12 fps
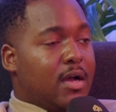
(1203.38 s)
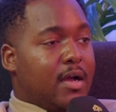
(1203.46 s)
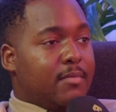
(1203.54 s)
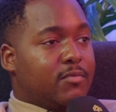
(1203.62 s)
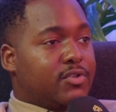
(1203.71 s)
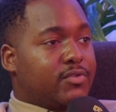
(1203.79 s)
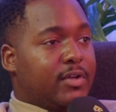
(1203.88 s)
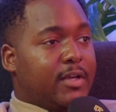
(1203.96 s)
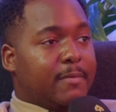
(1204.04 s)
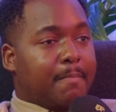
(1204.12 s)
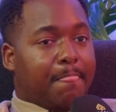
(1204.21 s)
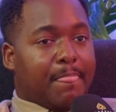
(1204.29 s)

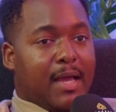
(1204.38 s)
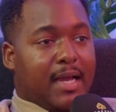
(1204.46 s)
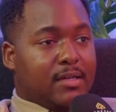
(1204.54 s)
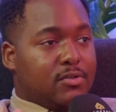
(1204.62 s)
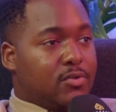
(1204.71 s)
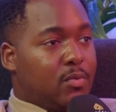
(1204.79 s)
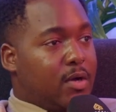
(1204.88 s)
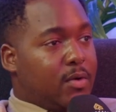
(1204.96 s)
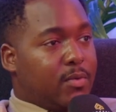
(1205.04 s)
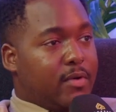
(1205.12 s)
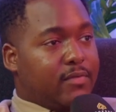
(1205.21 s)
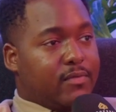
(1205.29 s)
retreat, and you
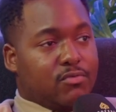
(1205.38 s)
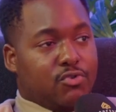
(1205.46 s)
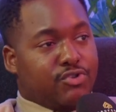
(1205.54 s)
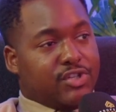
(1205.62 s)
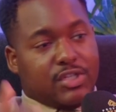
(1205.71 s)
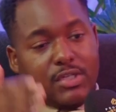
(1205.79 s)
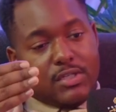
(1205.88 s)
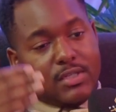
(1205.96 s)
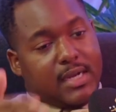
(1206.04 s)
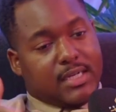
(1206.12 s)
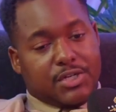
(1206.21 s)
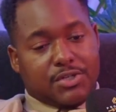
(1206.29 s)
work with nutritionist,
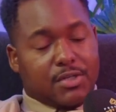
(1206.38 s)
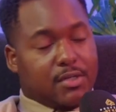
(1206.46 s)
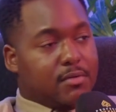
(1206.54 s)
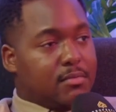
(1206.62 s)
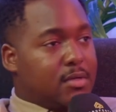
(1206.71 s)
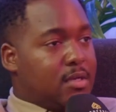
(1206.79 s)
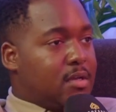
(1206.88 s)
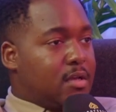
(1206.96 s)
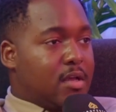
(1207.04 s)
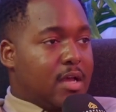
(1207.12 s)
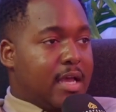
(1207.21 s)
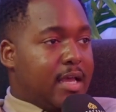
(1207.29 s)
dietitian,
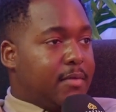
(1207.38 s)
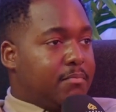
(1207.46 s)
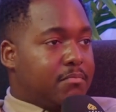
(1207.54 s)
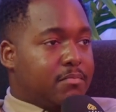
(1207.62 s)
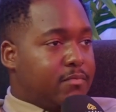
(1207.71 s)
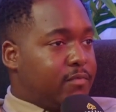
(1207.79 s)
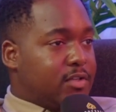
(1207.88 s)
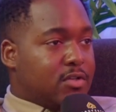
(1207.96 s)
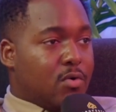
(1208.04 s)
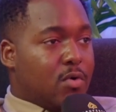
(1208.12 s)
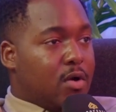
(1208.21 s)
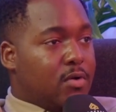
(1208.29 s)
a
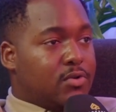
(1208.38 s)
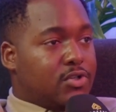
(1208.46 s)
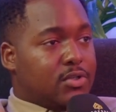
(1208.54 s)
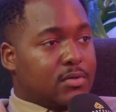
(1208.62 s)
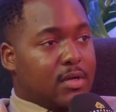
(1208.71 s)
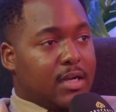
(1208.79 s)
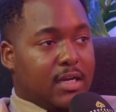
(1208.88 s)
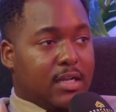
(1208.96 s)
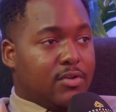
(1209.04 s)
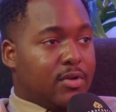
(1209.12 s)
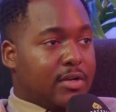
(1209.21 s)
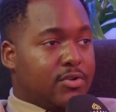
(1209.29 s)
physical coach, and
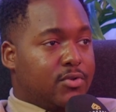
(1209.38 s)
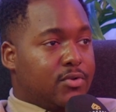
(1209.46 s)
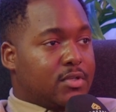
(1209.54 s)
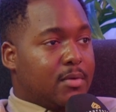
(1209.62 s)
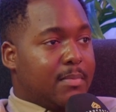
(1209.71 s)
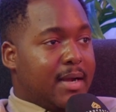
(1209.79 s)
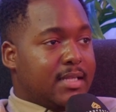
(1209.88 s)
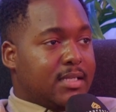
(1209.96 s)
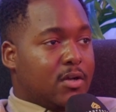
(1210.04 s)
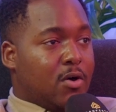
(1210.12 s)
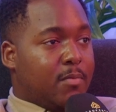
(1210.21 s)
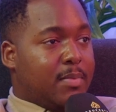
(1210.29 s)
then you do some
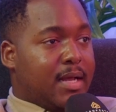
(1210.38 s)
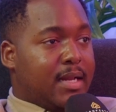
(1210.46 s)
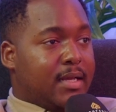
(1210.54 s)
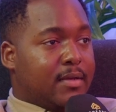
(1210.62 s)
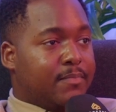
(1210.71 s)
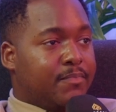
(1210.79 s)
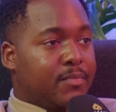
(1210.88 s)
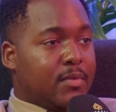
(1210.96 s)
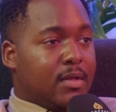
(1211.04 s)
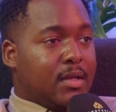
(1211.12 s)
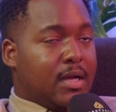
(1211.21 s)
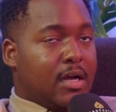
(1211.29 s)
mindset goal planning.
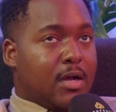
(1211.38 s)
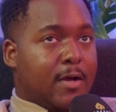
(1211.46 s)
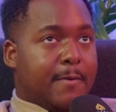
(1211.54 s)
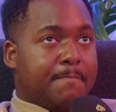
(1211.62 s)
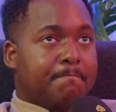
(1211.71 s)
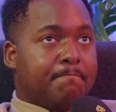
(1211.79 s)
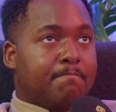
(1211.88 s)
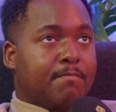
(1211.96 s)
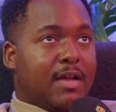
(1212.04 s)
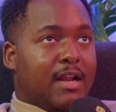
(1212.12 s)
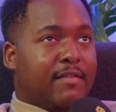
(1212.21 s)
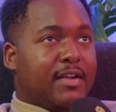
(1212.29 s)
And
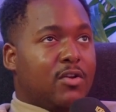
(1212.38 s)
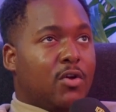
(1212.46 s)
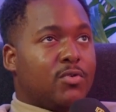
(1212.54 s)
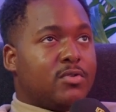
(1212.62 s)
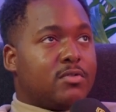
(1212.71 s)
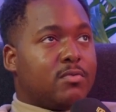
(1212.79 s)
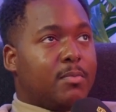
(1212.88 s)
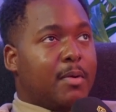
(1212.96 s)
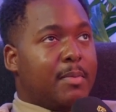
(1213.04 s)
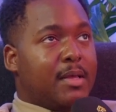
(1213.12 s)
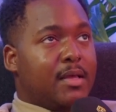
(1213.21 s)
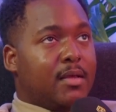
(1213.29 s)
I think those will
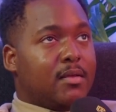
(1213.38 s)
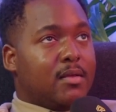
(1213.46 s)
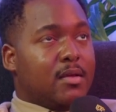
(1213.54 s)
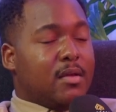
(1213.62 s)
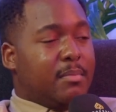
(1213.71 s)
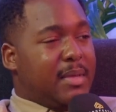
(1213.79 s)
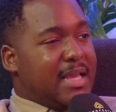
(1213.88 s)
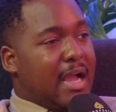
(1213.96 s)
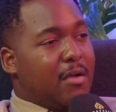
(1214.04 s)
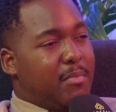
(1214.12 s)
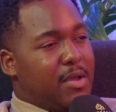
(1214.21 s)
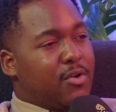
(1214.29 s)
probably be
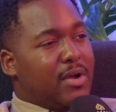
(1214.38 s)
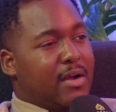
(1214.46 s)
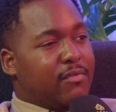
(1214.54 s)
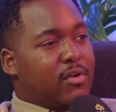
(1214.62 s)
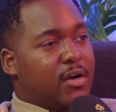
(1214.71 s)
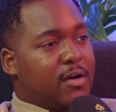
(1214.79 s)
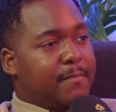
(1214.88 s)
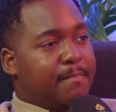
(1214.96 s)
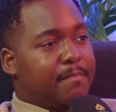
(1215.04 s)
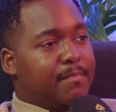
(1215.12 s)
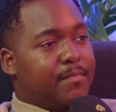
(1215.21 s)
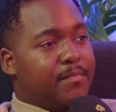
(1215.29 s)
Caribbean or Africa,
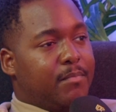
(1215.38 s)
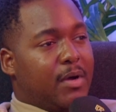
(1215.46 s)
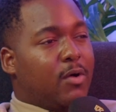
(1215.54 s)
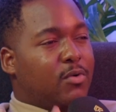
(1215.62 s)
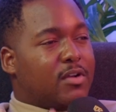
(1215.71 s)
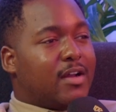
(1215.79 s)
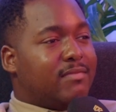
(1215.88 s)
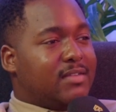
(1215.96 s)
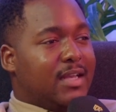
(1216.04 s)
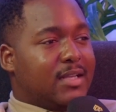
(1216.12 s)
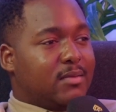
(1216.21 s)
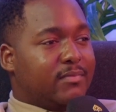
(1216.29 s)
but I would love
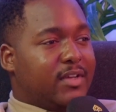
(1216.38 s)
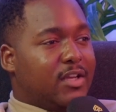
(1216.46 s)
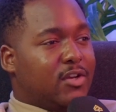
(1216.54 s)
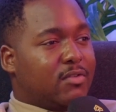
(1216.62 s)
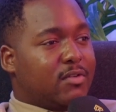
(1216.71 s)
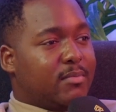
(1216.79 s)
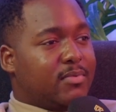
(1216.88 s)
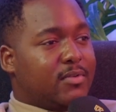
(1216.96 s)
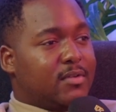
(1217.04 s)
to get something in Europe.